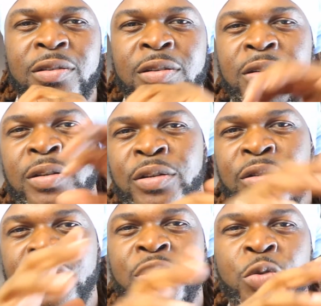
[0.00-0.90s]

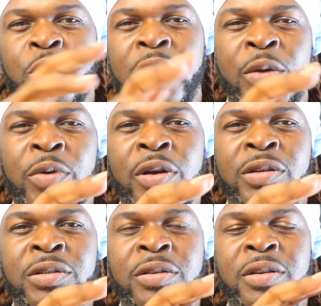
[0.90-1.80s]
little sewer area,
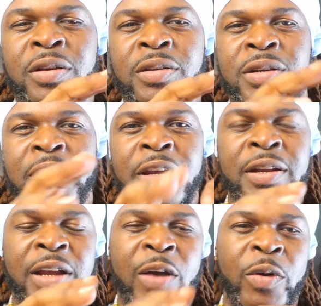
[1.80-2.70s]
or to the
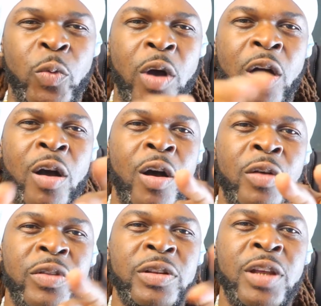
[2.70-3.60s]
hidden area where
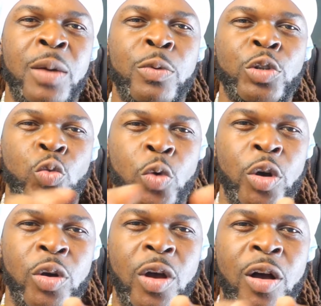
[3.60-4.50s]
all the doubles were.